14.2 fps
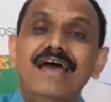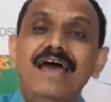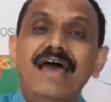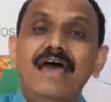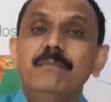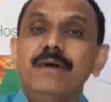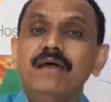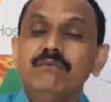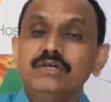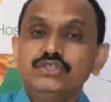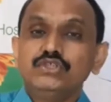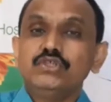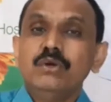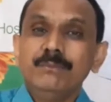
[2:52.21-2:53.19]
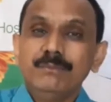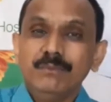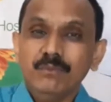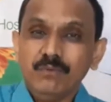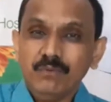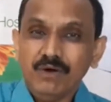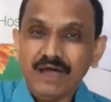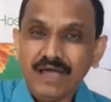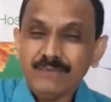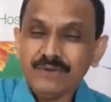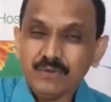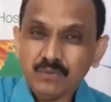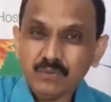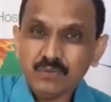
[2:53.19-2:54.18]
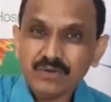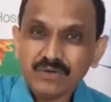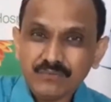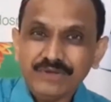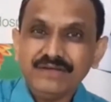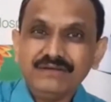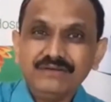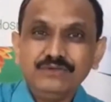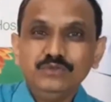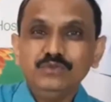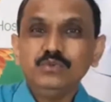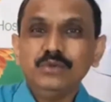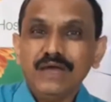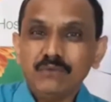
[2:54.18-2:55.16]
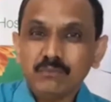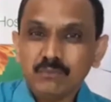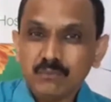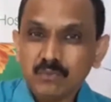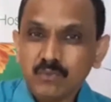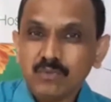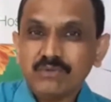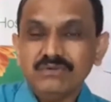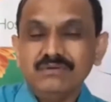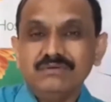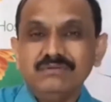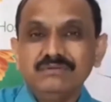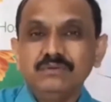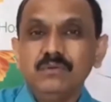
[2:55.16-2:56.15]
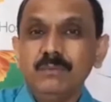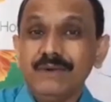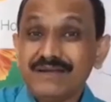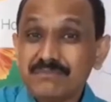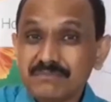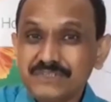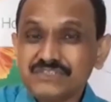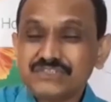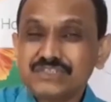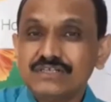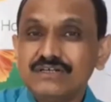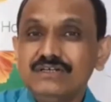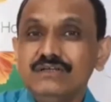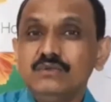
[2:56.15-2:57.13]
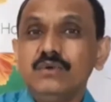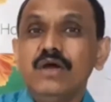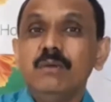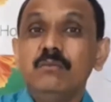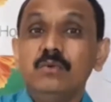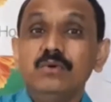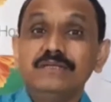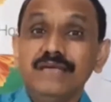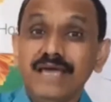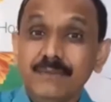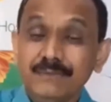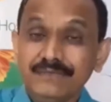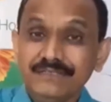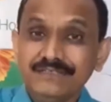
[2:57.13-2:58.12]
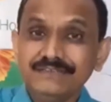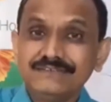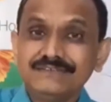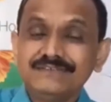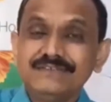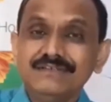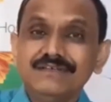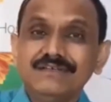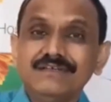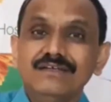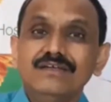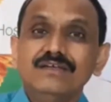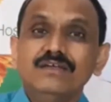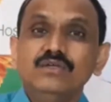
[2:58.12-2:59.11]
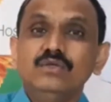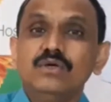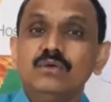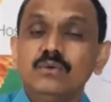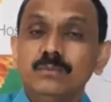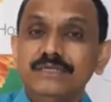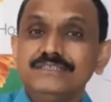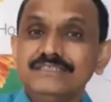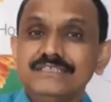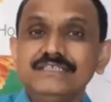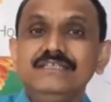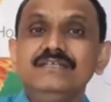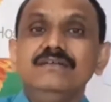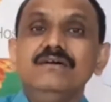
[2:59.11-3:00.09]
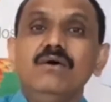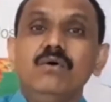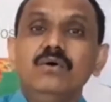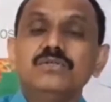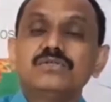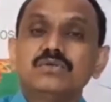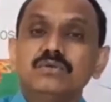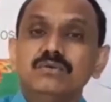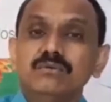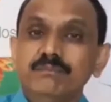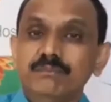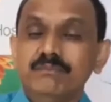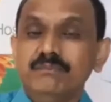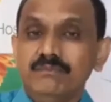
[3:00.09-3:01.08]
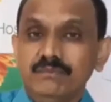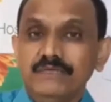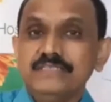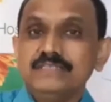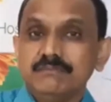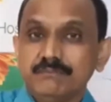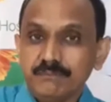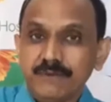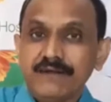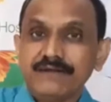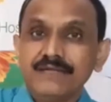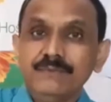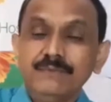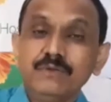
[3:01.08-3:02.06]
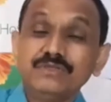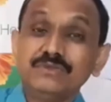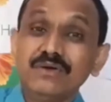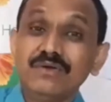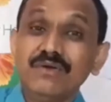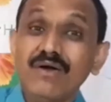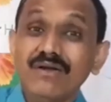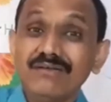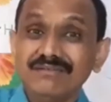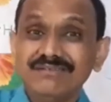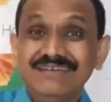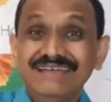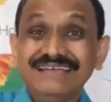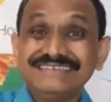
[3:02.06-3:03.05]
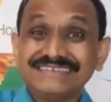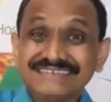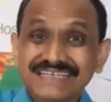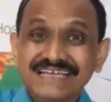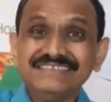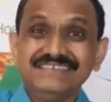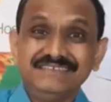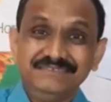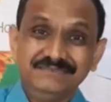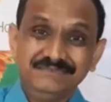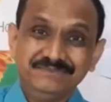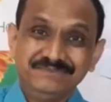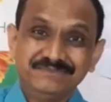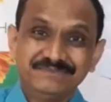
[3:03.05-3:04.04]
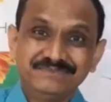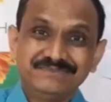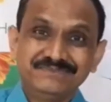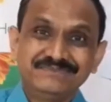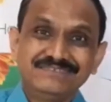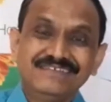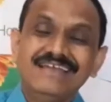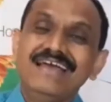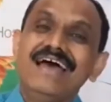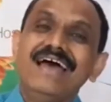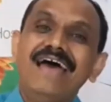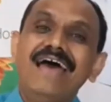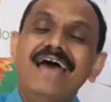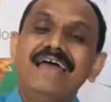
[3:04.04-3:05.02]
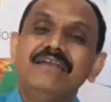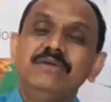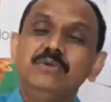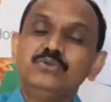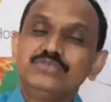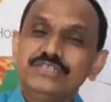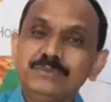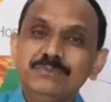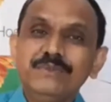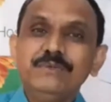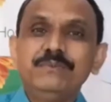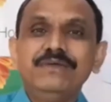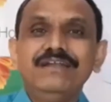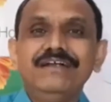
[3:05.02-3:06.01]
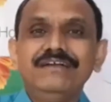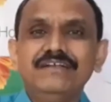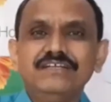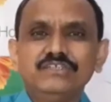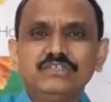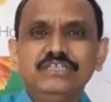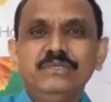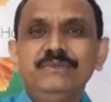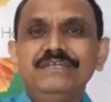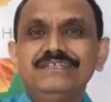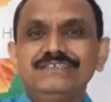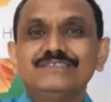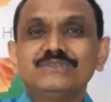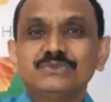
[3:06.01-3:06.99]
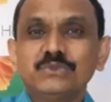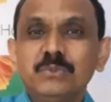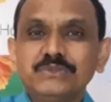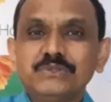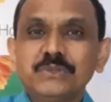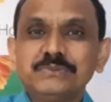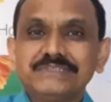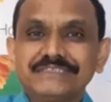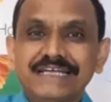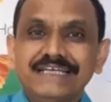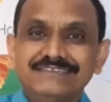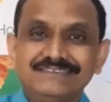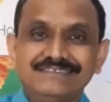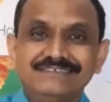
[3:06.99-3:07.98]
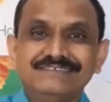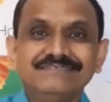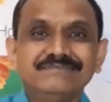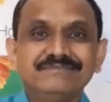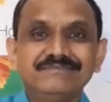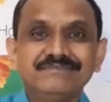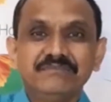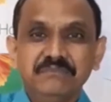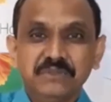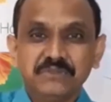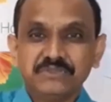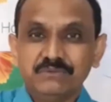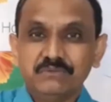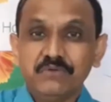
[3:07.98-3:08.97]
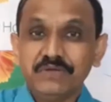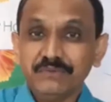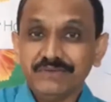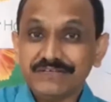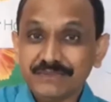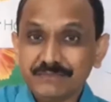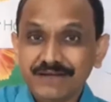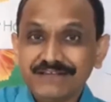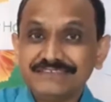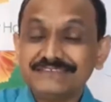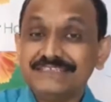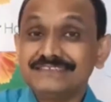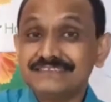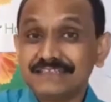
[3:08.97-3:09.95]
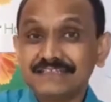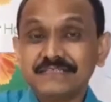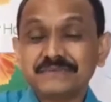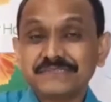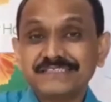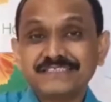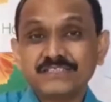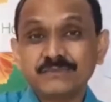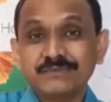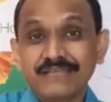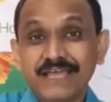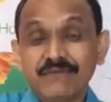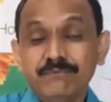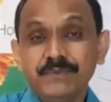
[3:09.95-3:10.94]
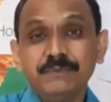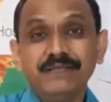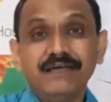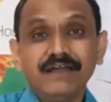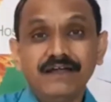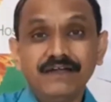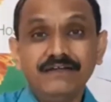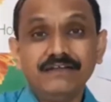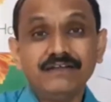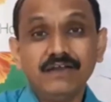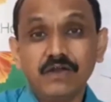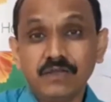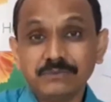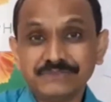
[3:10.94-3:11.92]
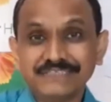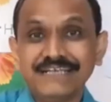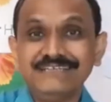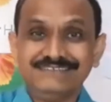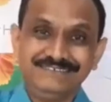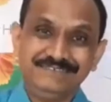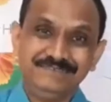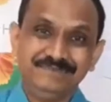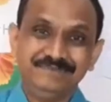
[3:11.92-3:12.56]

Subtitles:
and by virtue of having overweight, you have more blood pressure, you have more diabetes, your obesity also is partly because you are not exercising, and you see people living so much of stress because of whatever demands and circumstances of the life. People are under a lot of stress,